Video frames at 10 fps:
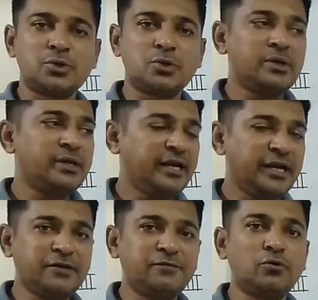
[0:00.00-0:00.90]
so
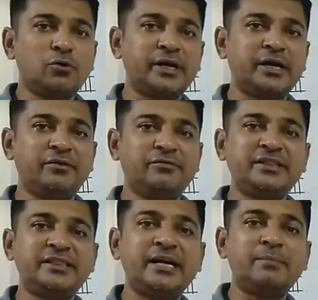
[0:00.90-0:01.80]
it floated
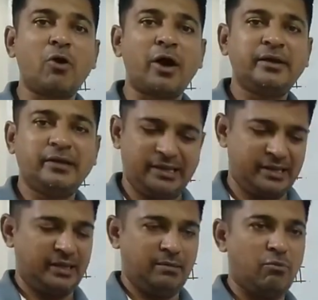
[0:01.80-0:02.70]
with that buoy.
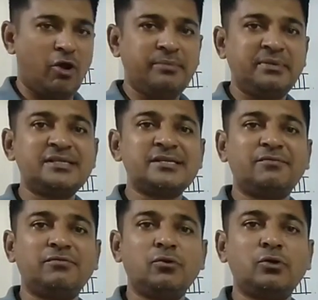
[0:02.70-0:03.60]
Buoy means
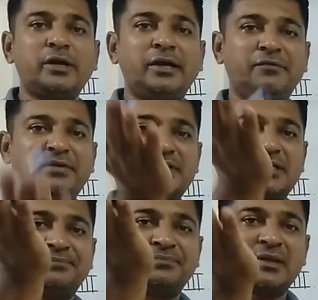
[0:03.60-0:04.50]
a float
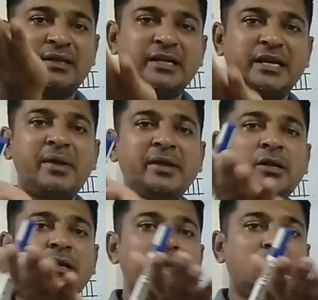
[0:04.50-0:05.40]
which
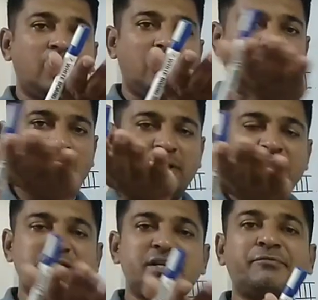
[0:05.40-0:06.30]
remained
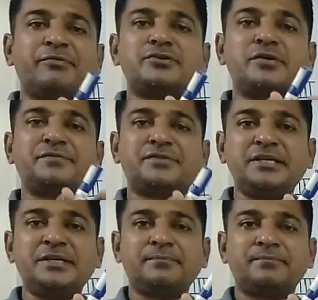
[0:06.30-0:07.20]
on the surface of
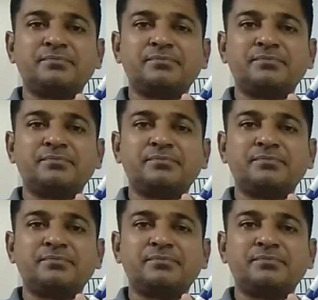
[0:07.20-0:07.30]
sea,